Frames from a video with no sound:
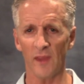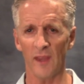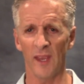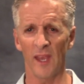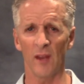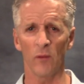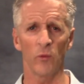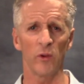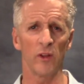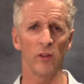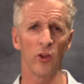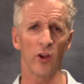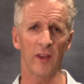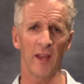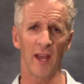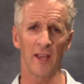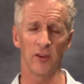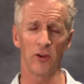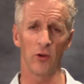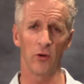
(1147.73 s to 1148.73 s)
And we look
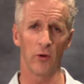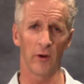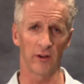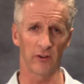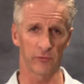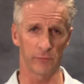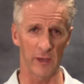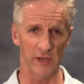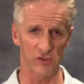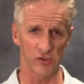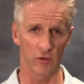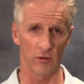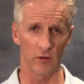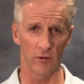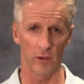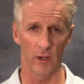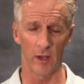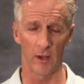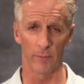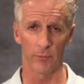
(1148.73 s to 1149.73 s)
at you on a
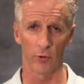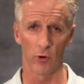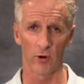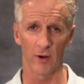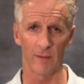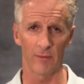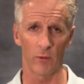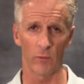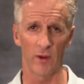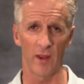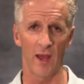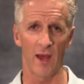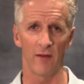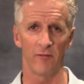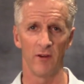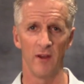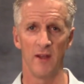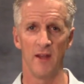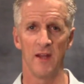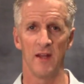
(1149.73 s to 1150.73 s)
special program that we
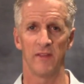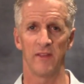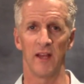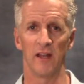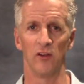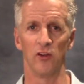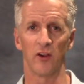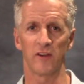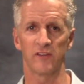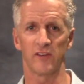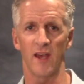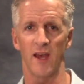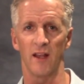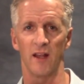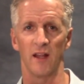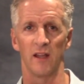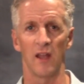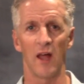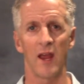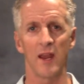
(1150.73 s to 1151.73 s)
have that looks
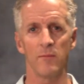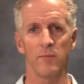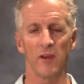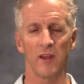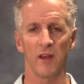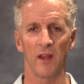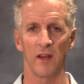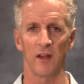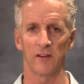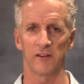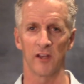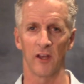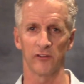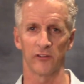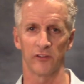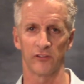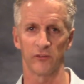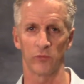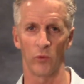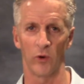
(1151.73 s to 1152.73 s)
at alignment, and it
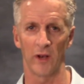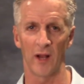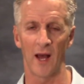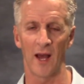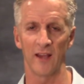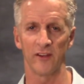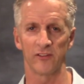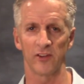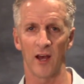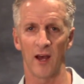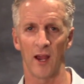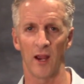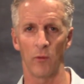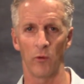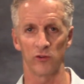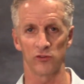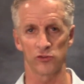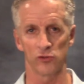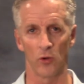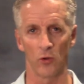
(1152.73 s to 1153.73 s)
tells us what eye's high,
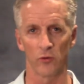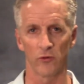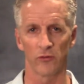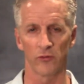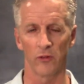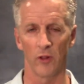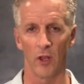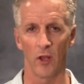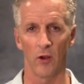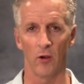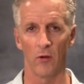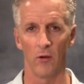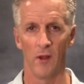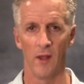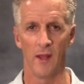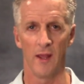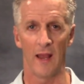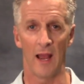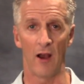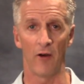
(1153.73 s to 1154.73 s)
what shoulder's low,
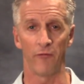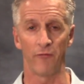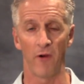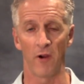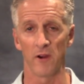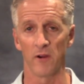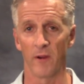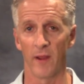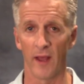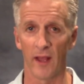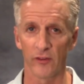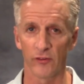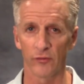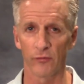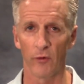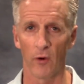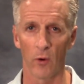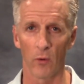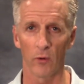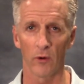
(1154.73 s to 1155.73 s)
how far your head's
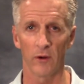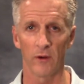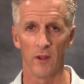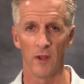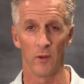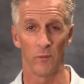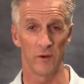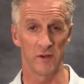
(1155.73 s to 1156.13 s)
forward.